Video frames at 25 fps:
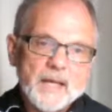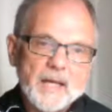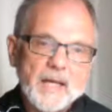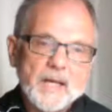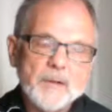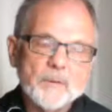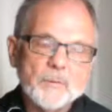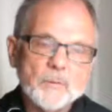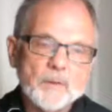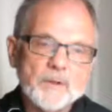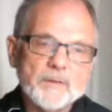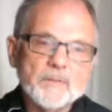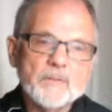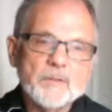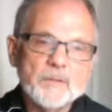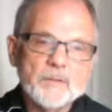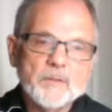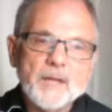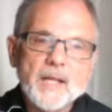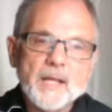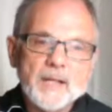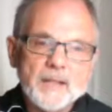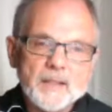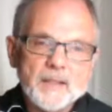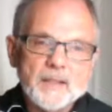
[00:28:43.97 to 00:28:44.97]
And we've
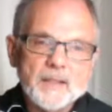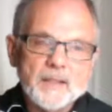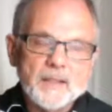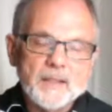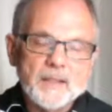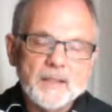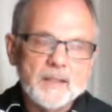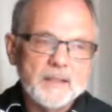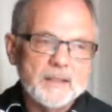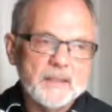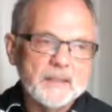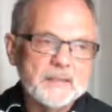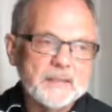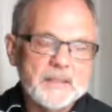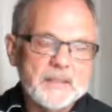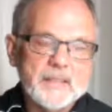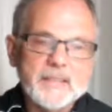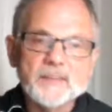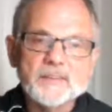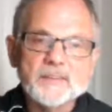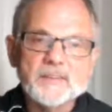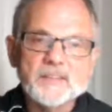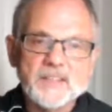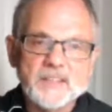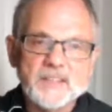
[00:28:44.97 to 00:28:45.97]
created a
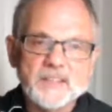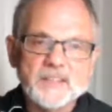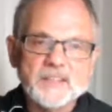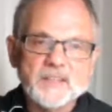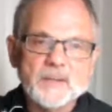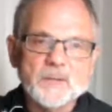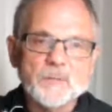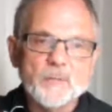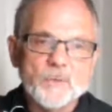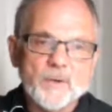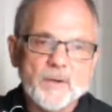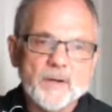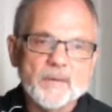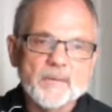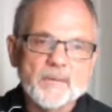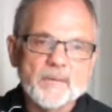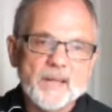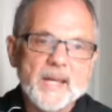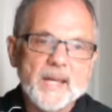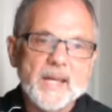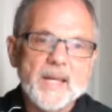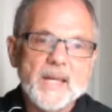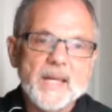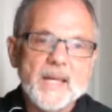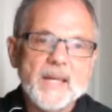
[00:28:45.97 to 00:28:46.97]
legal system where
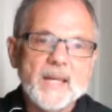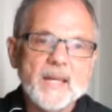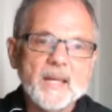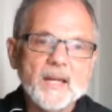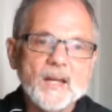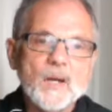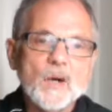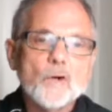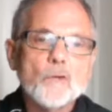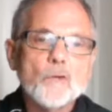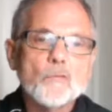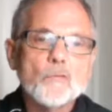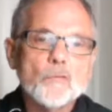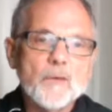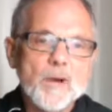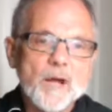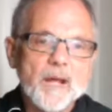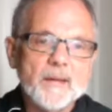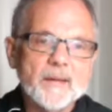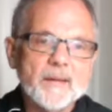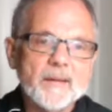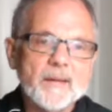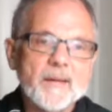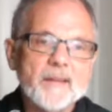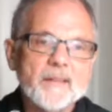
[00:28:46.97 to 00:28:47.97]
they
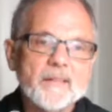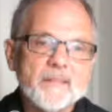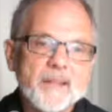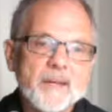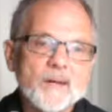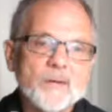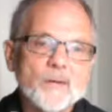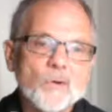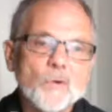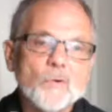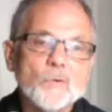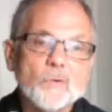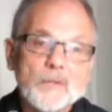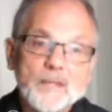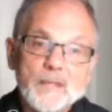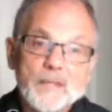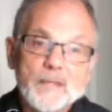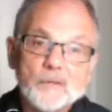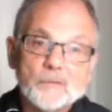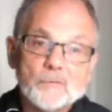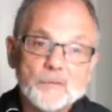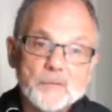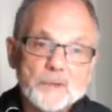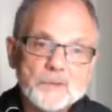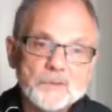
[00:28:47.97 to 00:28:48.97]
run their own
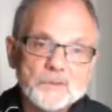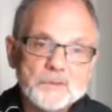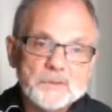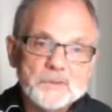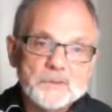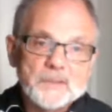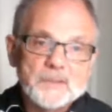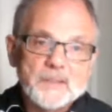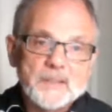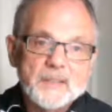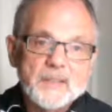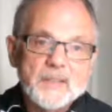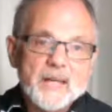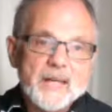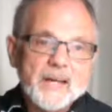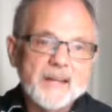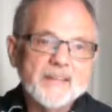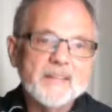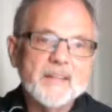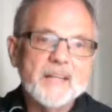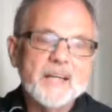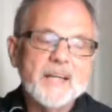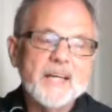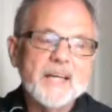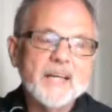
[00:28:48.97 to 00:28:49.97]
little roost,
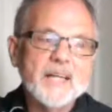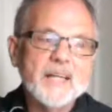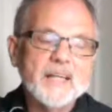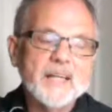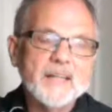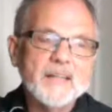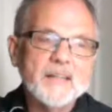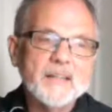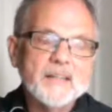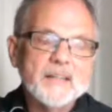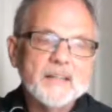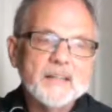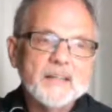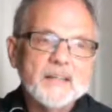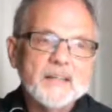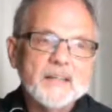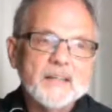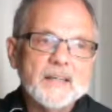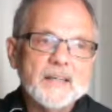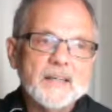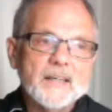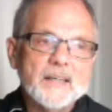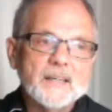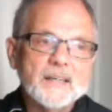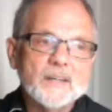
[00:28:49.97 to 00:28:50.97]
and they
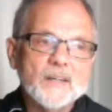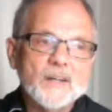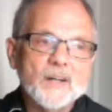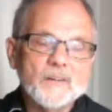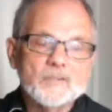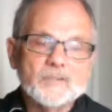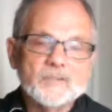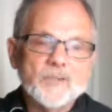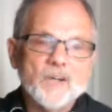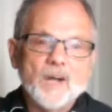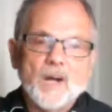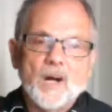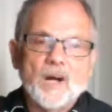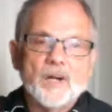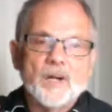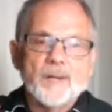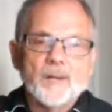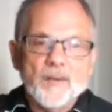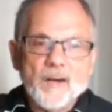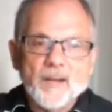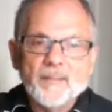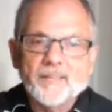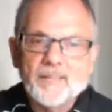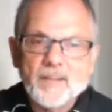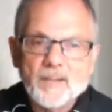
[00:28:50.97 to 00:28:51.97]
are
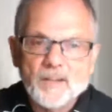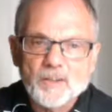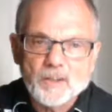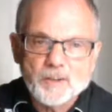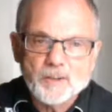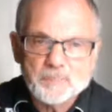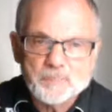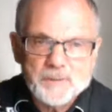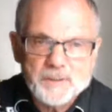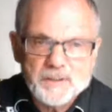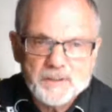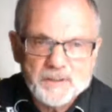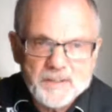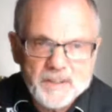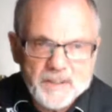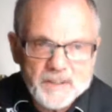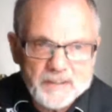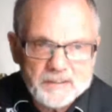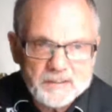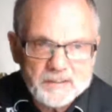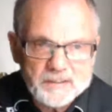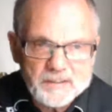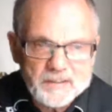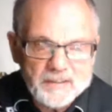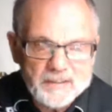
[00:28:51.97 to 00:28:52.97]
not there to
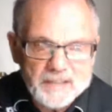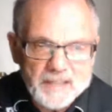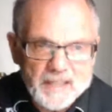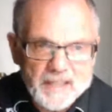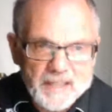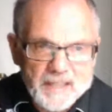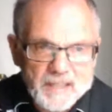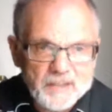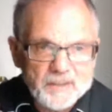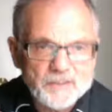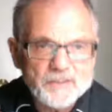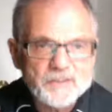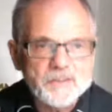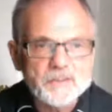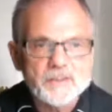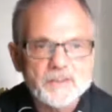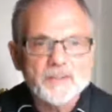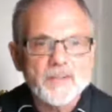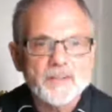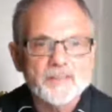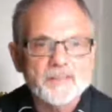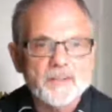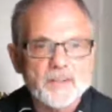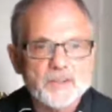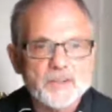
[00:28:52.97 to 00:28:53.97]
protect Canadians. They're
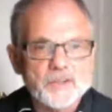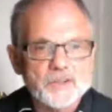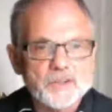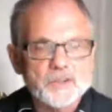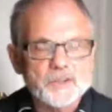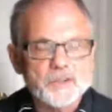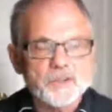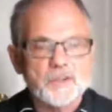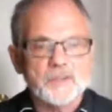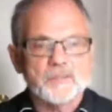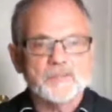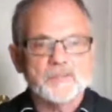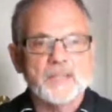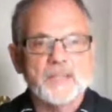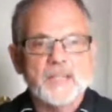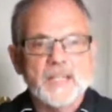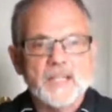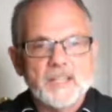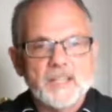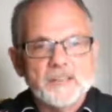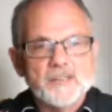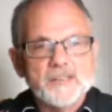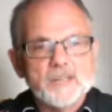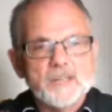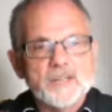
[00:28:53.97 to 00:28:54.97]
not there to serve
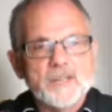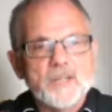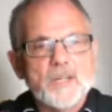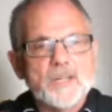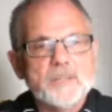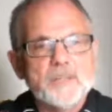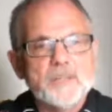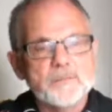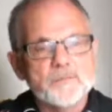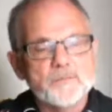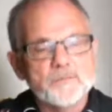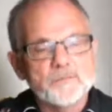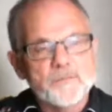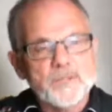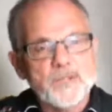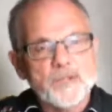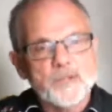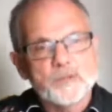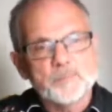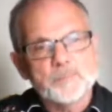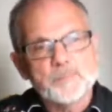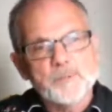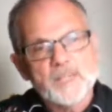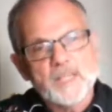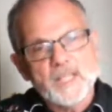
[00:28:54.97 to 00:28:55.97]
Canadians. They're not there
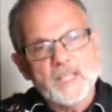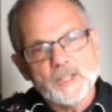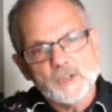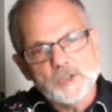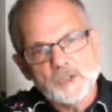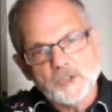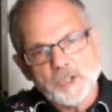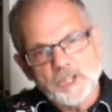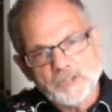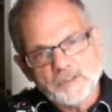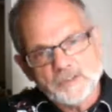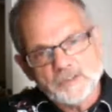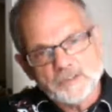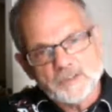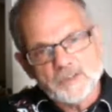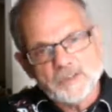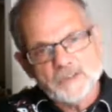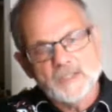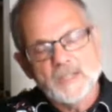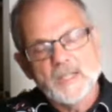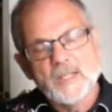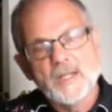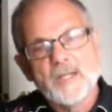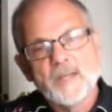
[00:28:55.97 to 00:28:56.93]
to protect justice.